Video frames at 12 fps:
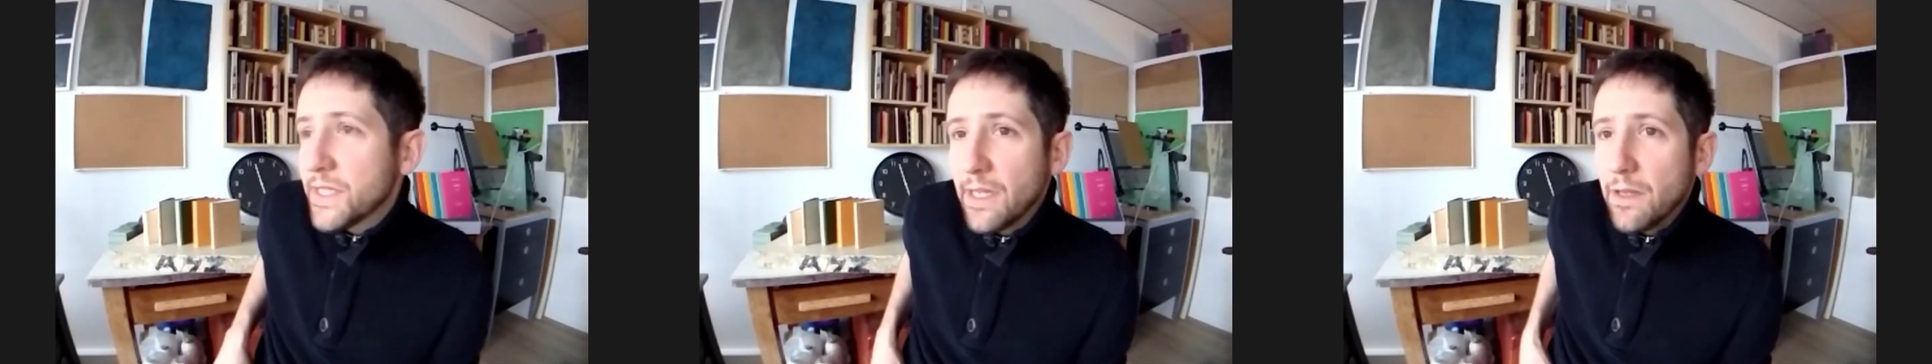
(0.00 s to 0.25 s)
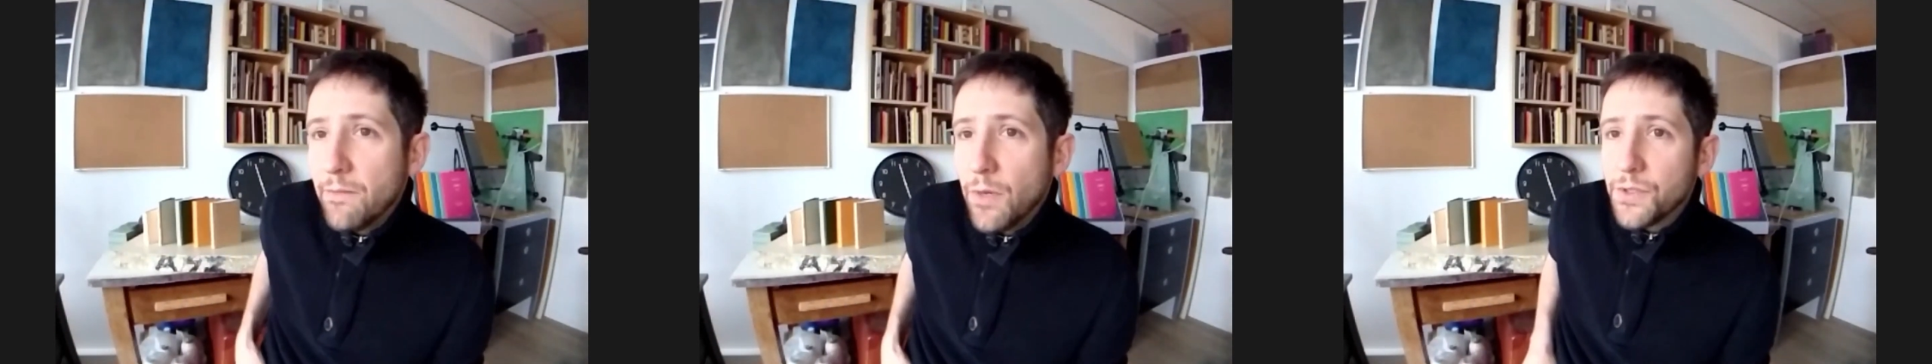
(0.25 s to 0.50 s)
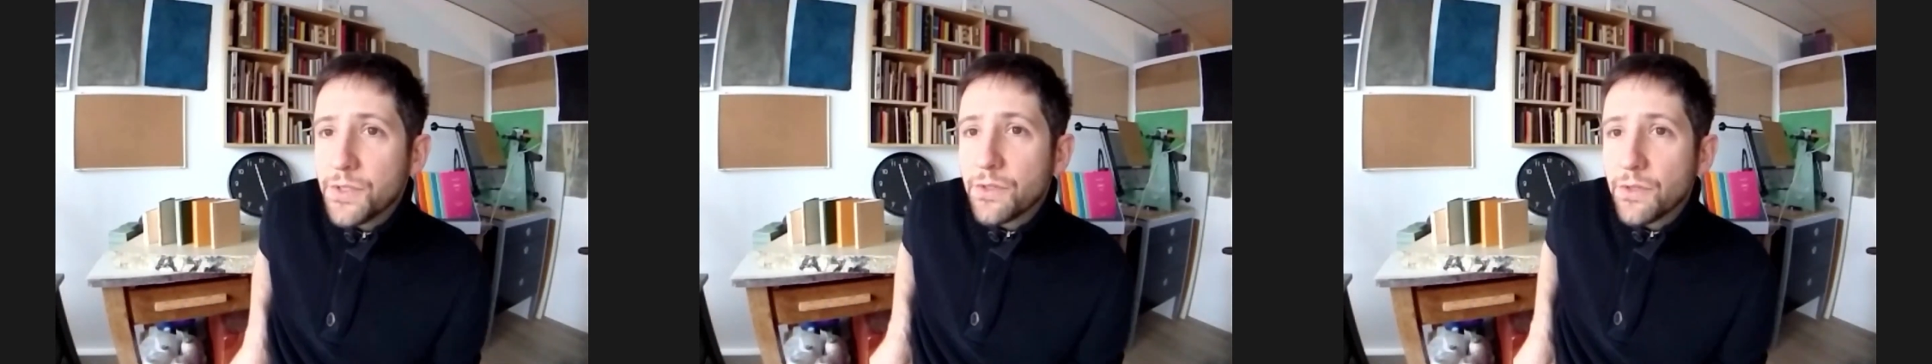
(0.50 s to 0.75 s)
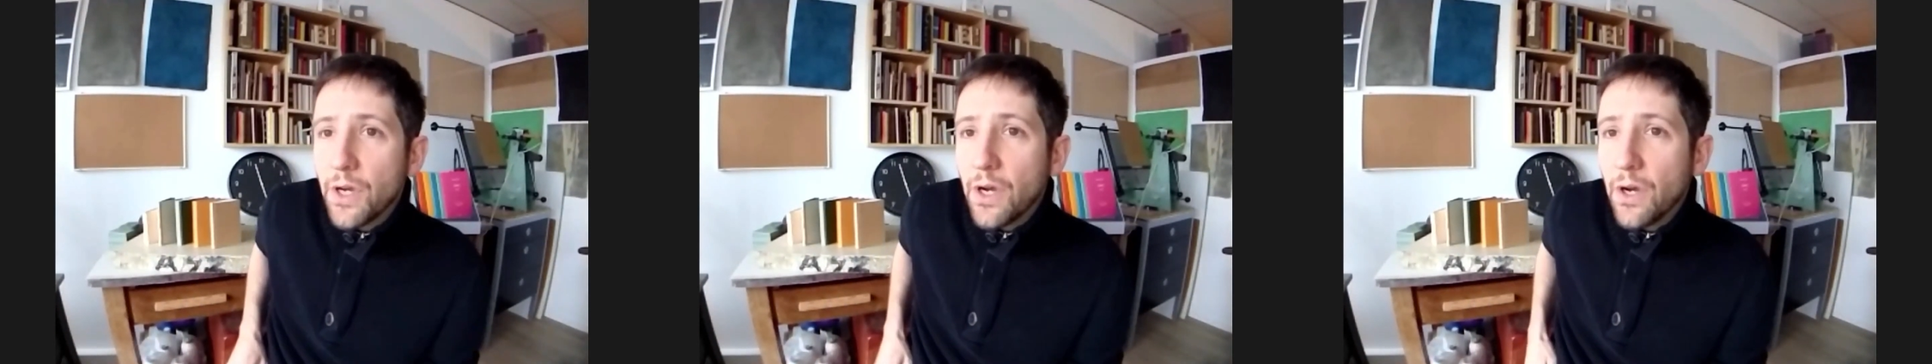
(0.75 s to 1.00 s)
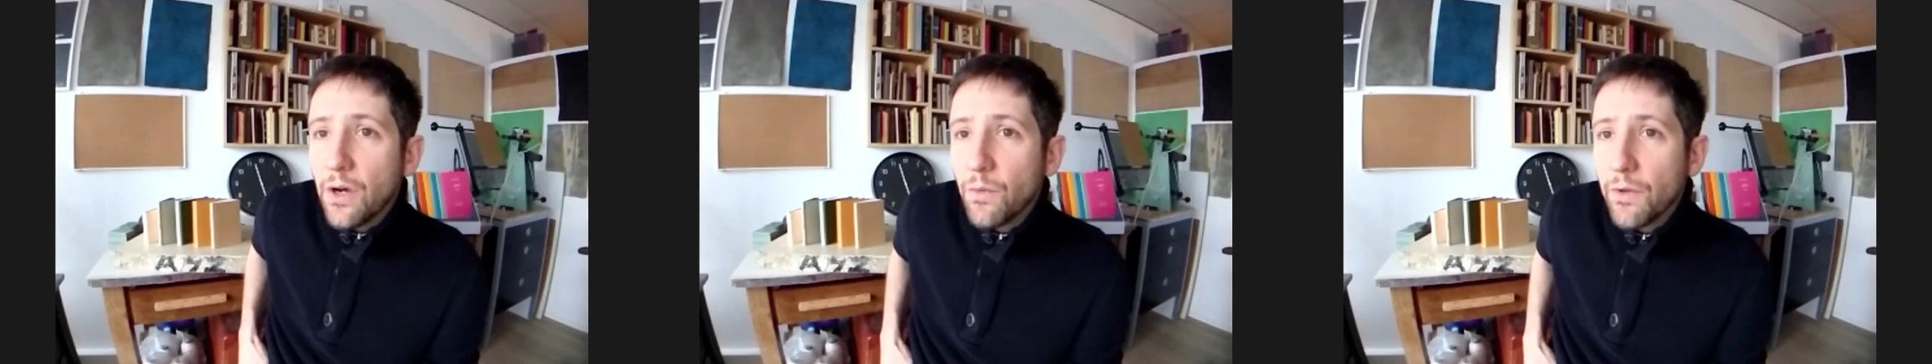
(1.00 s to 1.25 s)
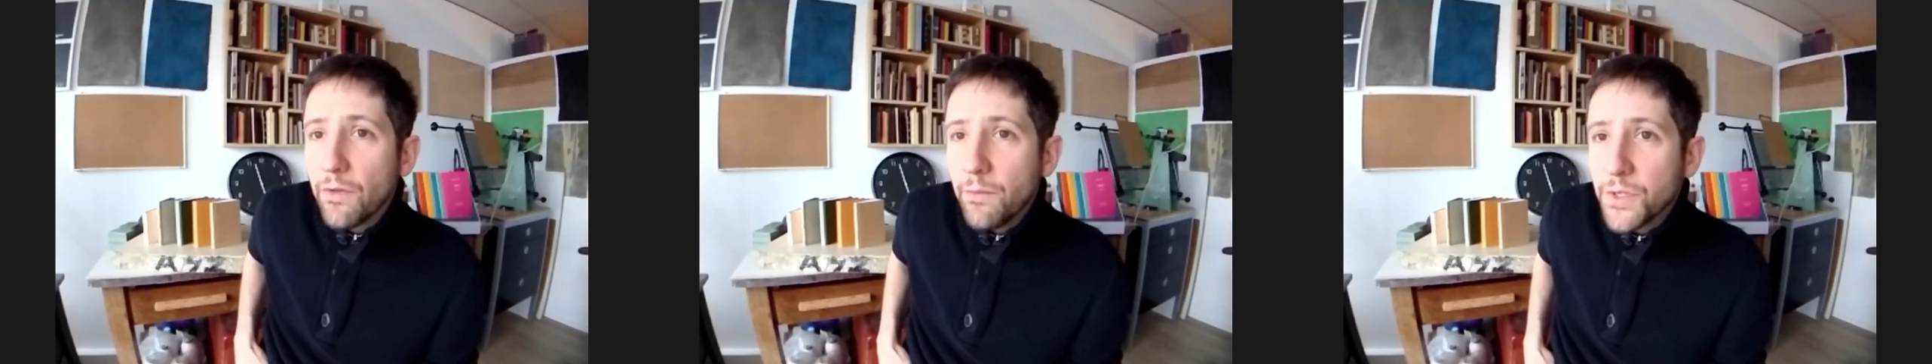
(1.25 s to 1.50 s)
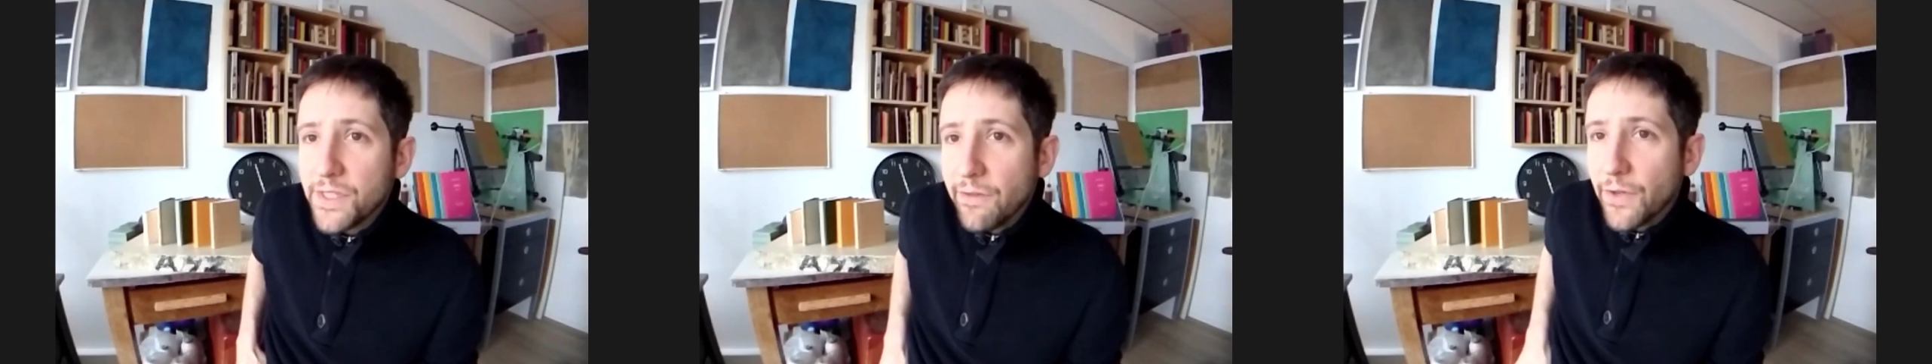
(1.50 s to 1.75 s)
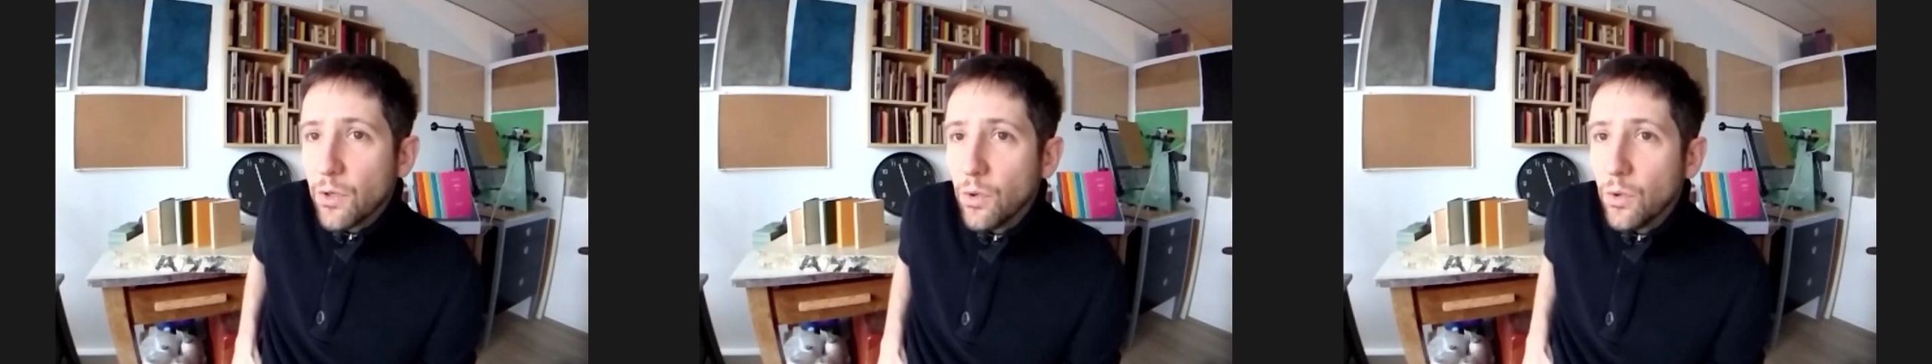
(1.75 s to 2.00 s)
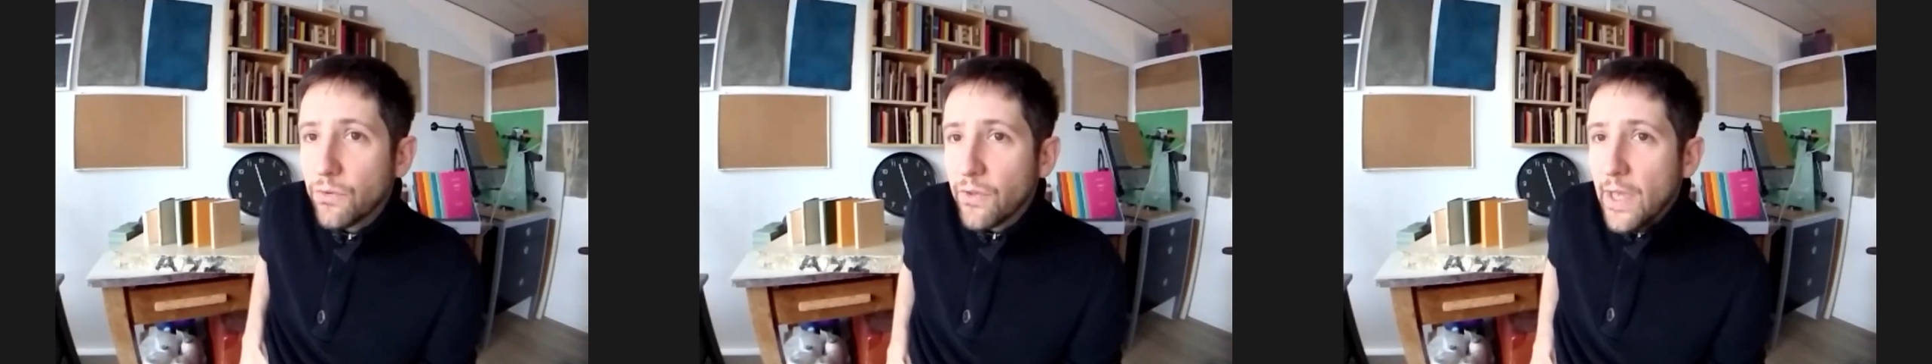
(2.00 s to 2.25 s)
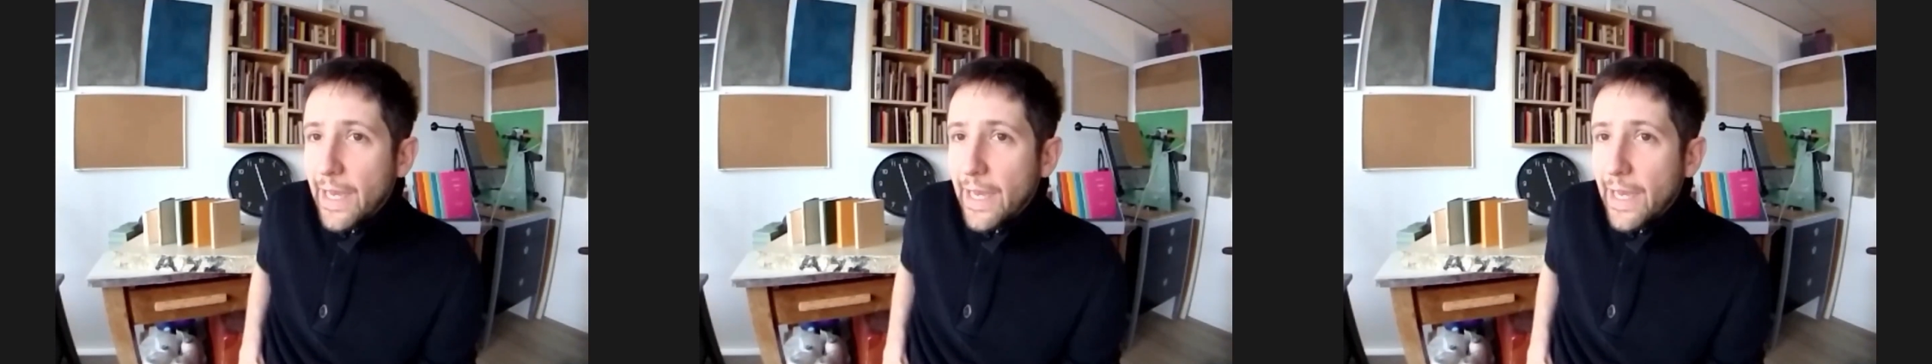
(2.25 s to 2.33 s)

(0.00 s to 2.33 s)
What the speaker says: say the most one of the most difficult.